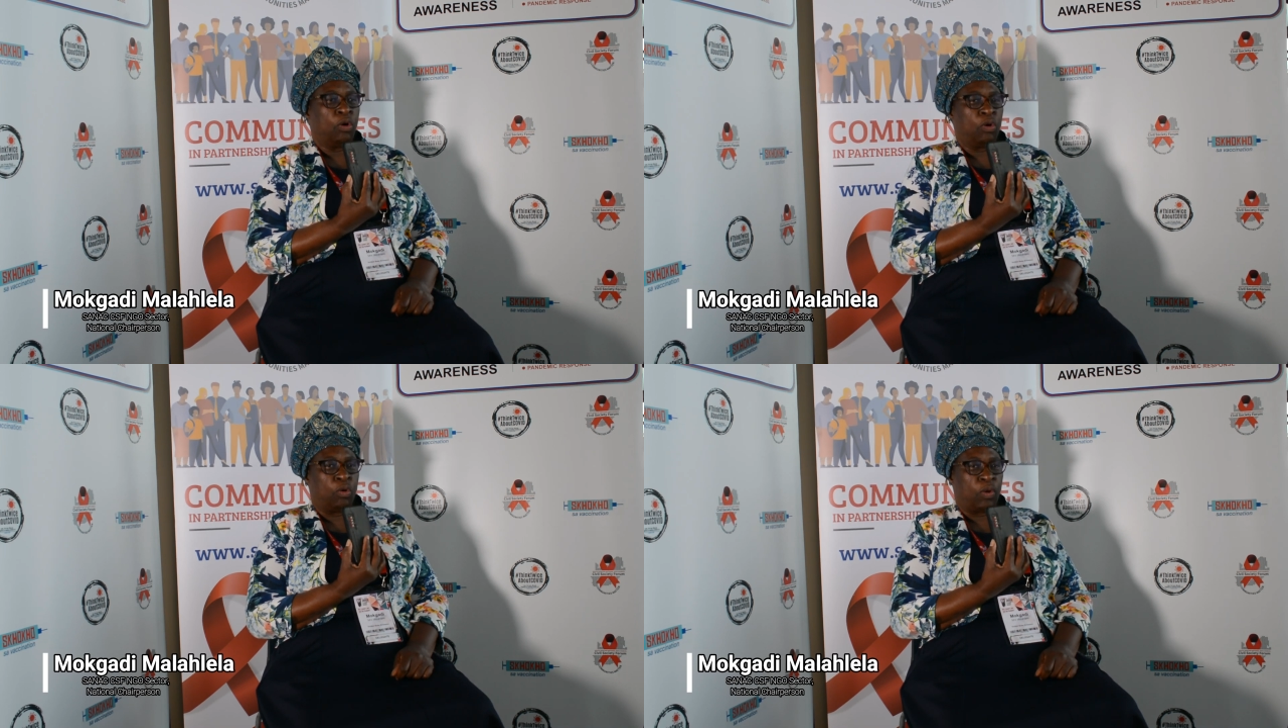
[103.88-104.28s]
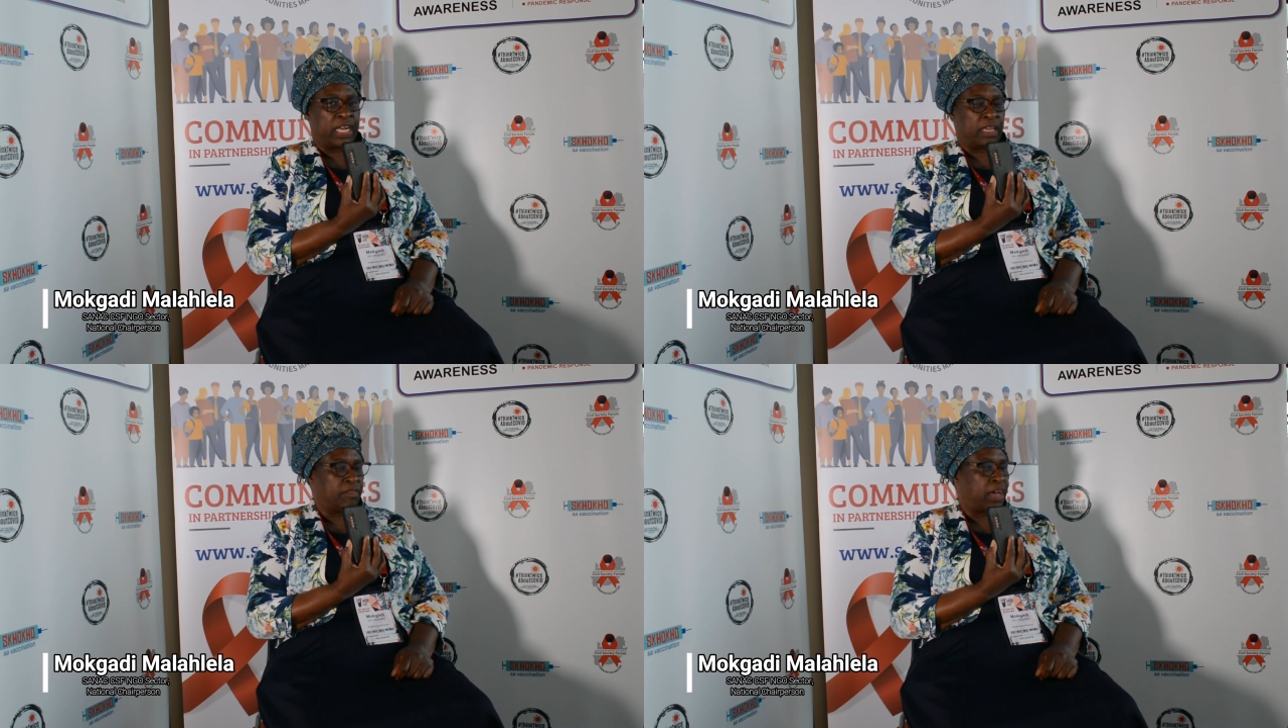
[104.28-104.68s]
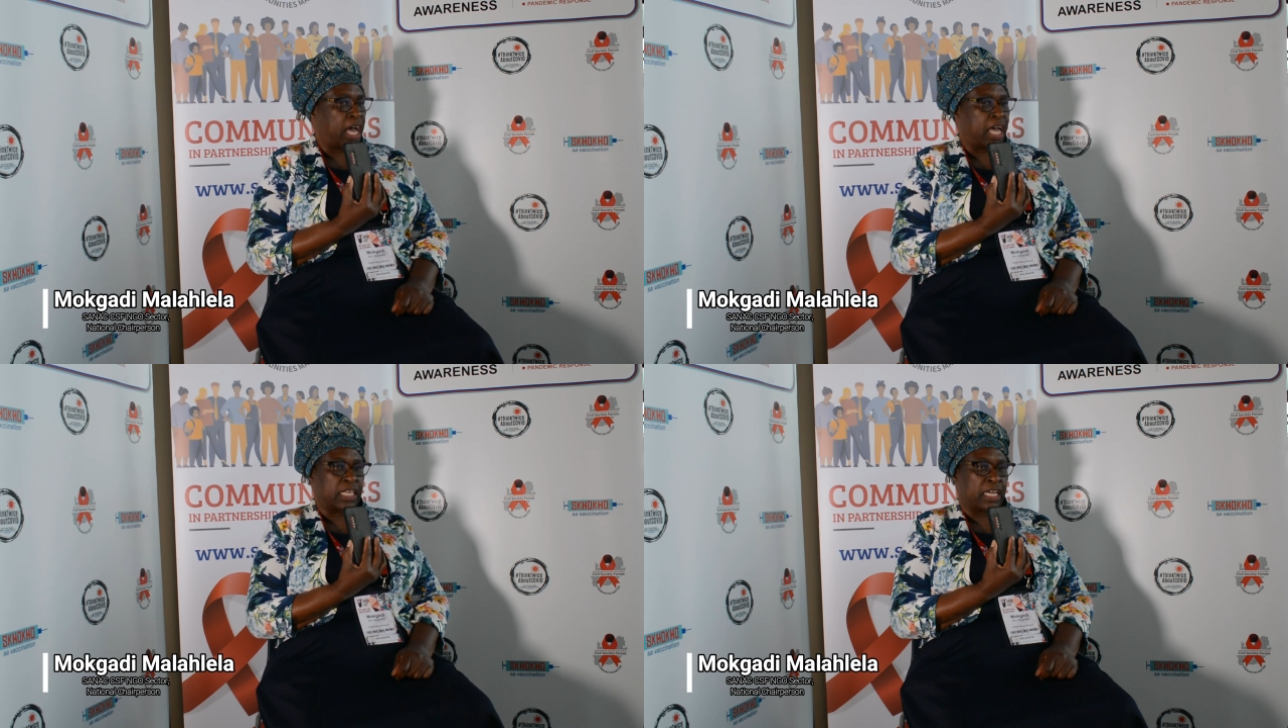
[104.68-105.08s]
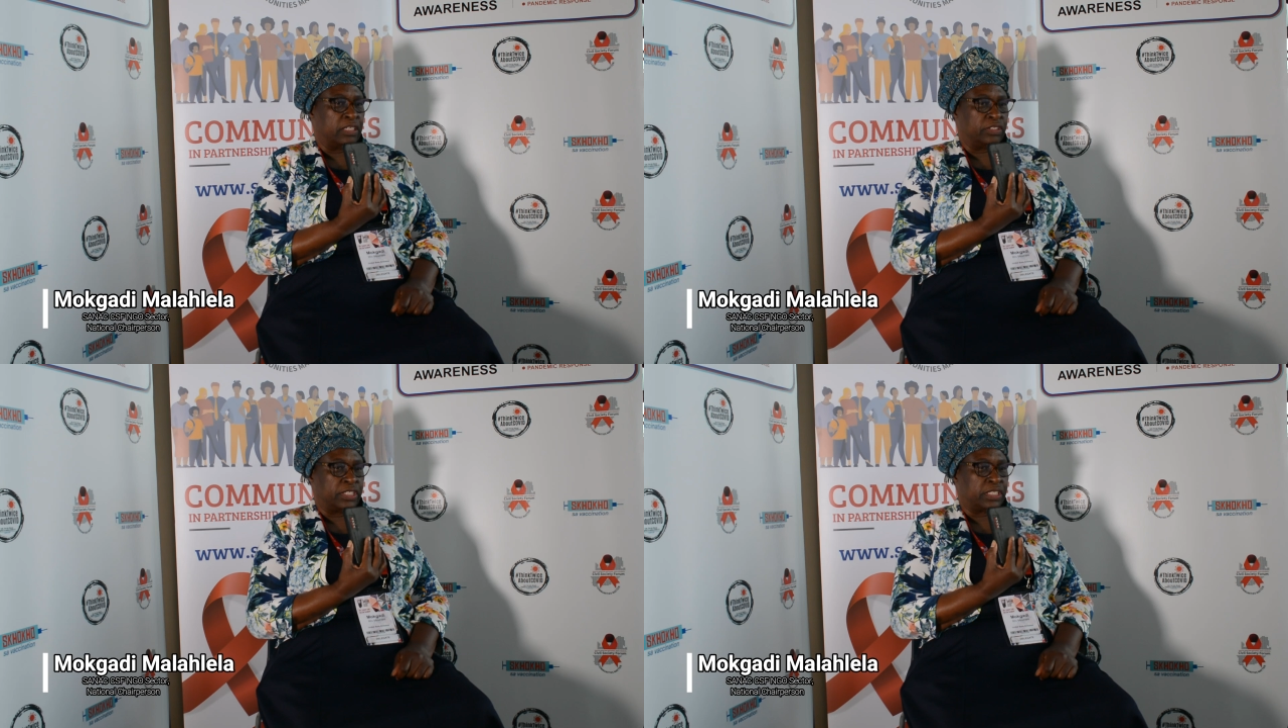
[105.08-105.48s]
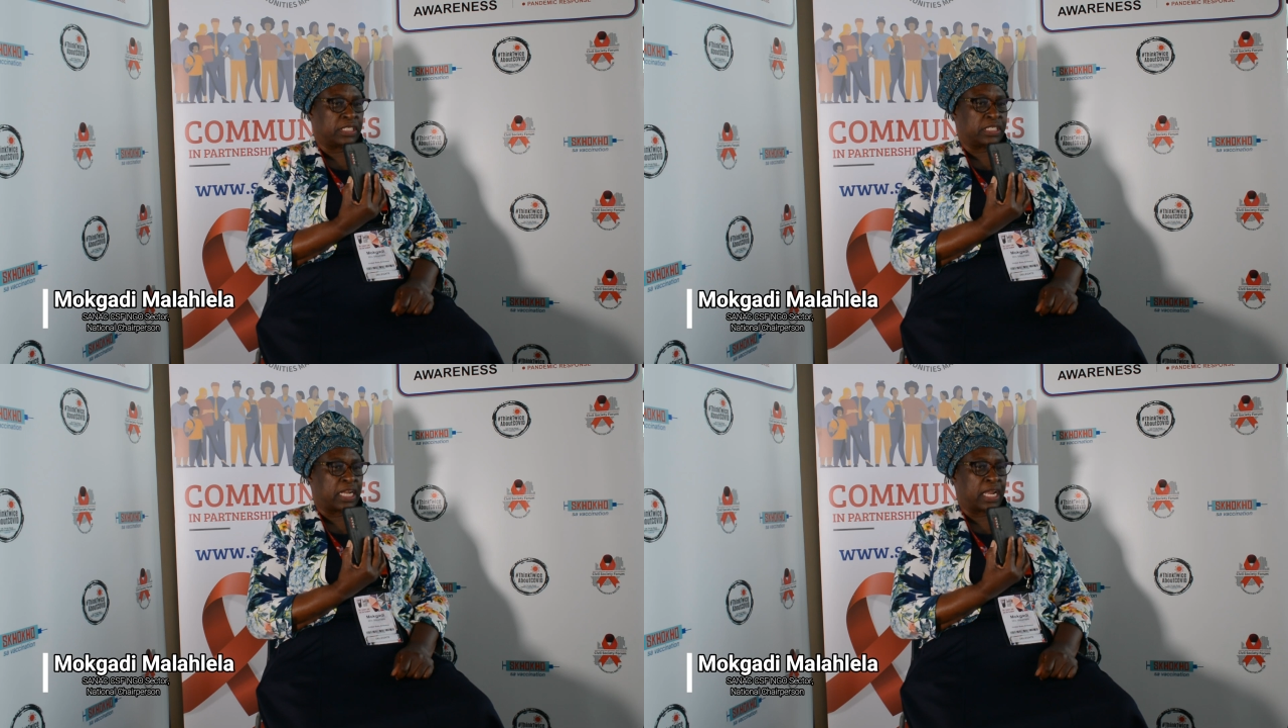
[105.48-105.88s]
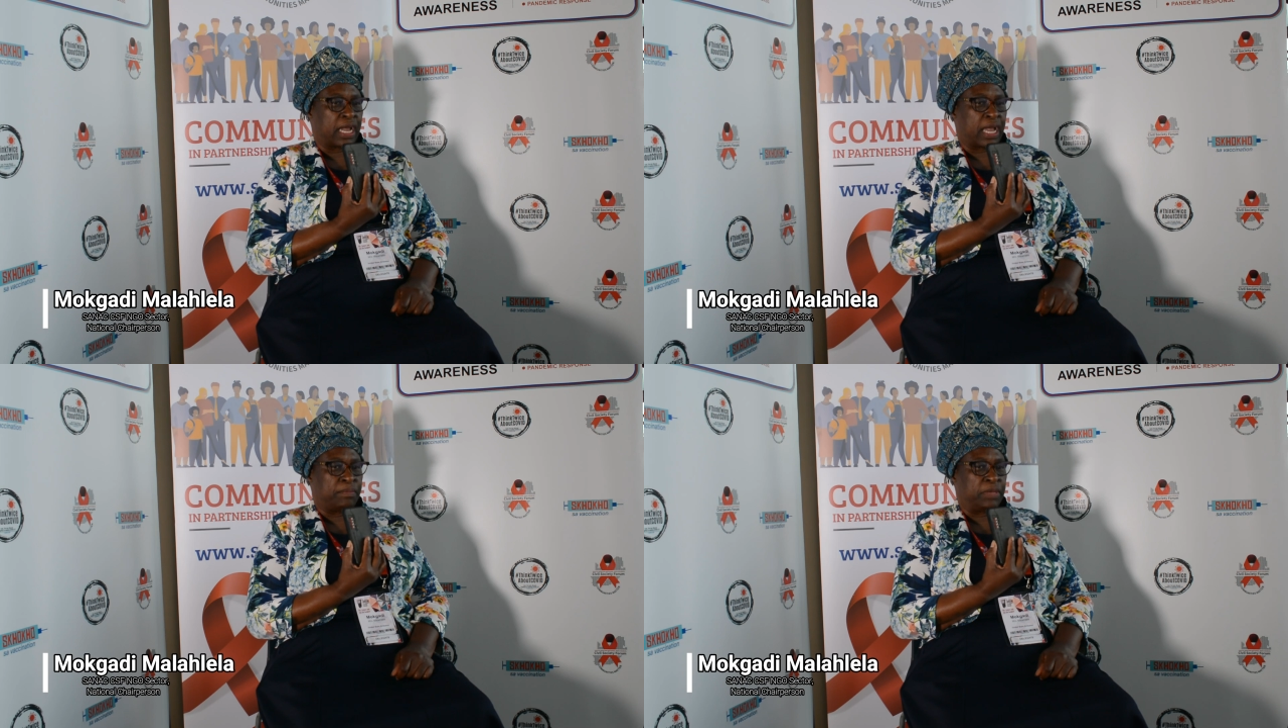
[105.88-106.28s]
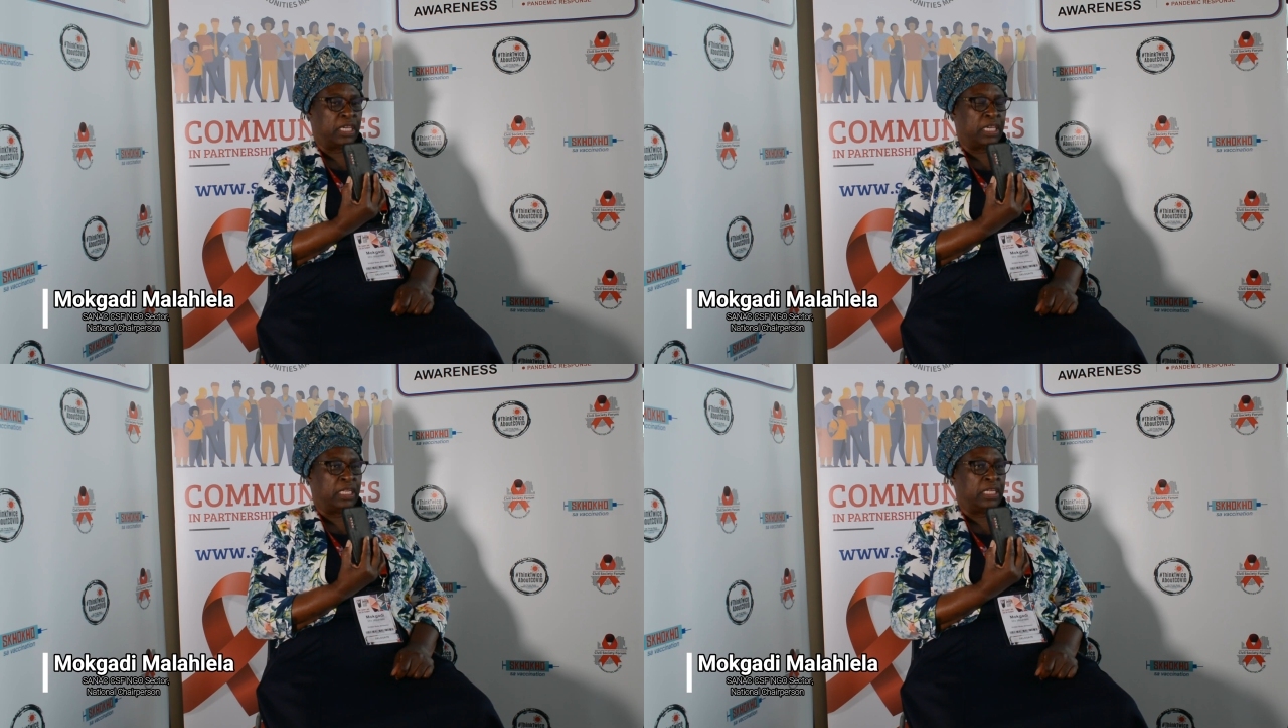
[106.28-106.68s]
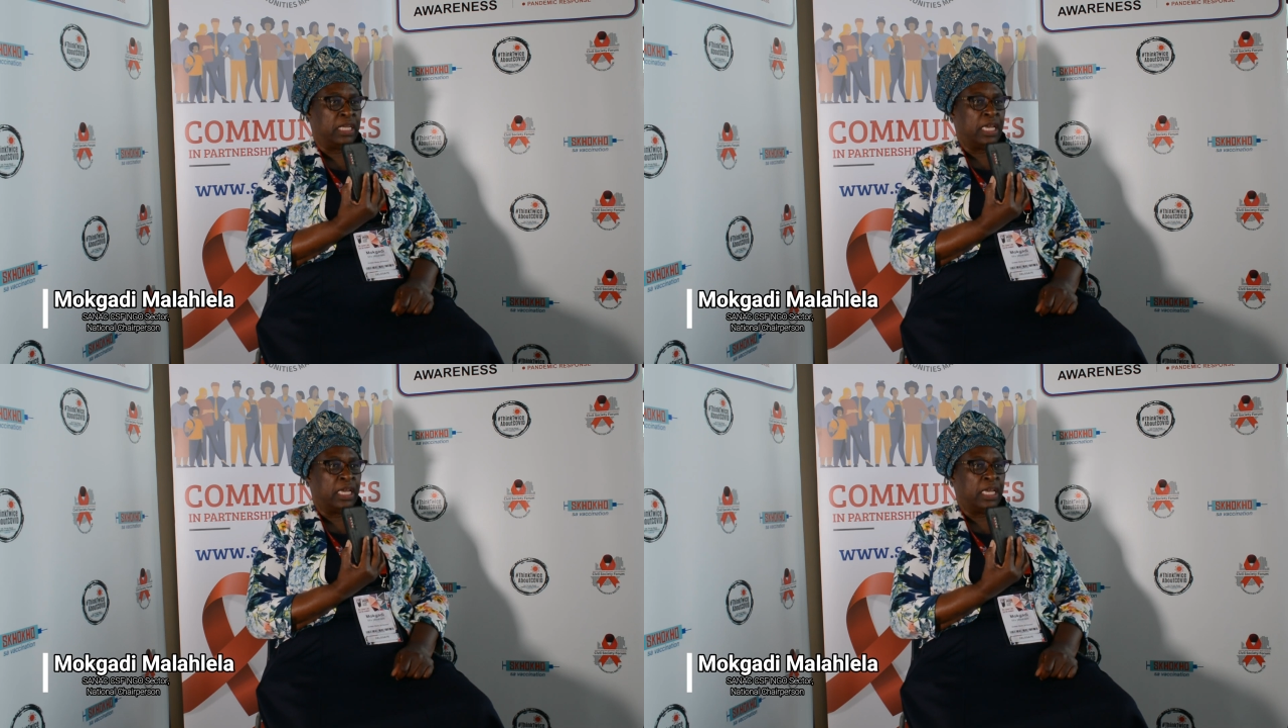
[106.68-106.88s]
or whatever other illnesses that are coming in